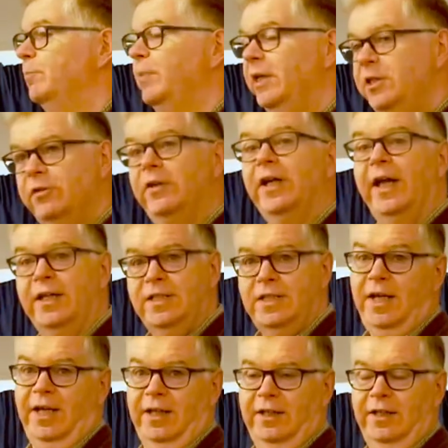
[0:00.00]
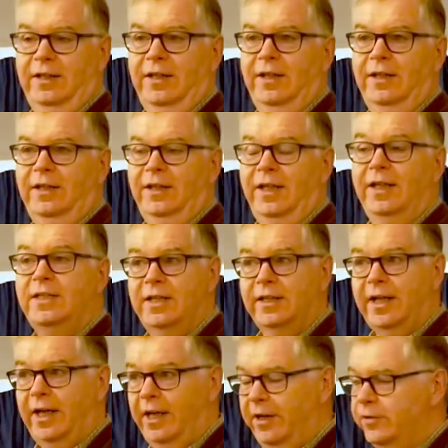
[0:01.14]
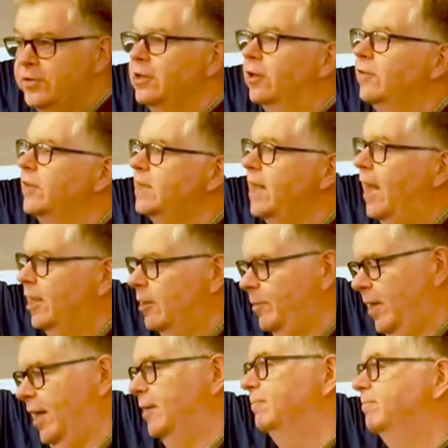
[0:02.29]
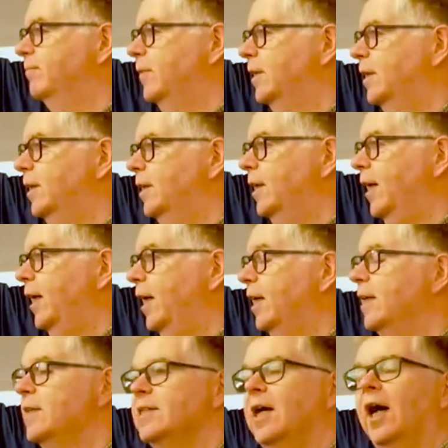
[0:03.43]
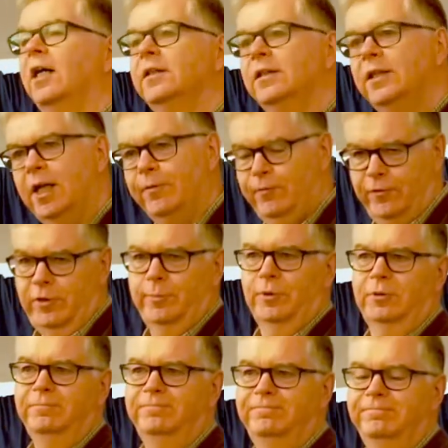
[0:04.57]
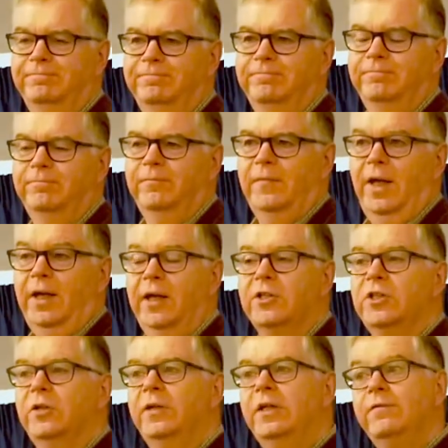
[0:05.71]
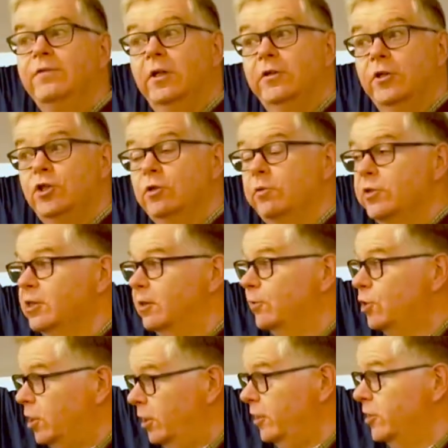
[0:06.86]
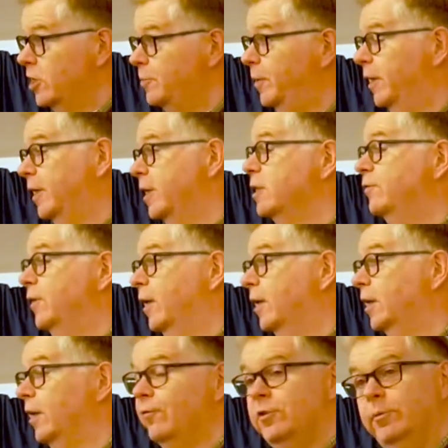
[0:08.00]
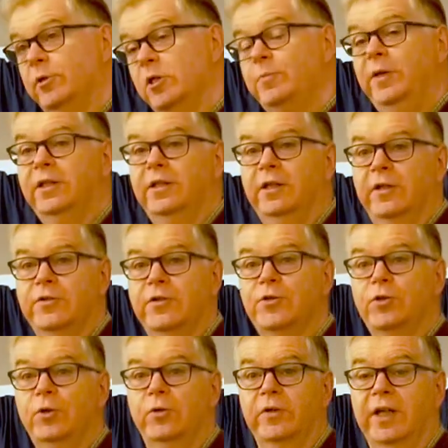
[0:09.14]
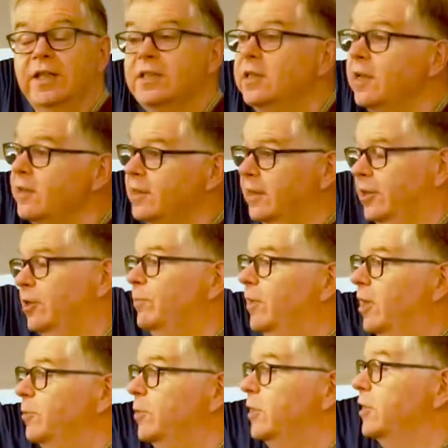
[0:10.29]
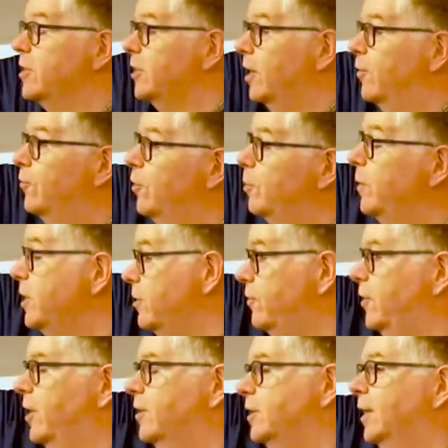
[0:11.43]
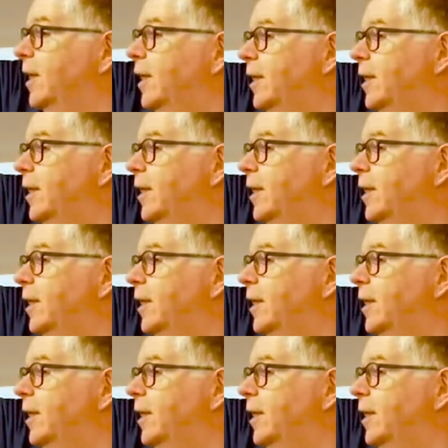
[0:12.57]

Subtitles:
Peter in Acts 10 is in the house of his enemy. He is uncomfortable. And so even though the Jerusalem church is beginning to feel uncomfortable, as Peter tells the story, it's nothing compared with the discomfort Peter felt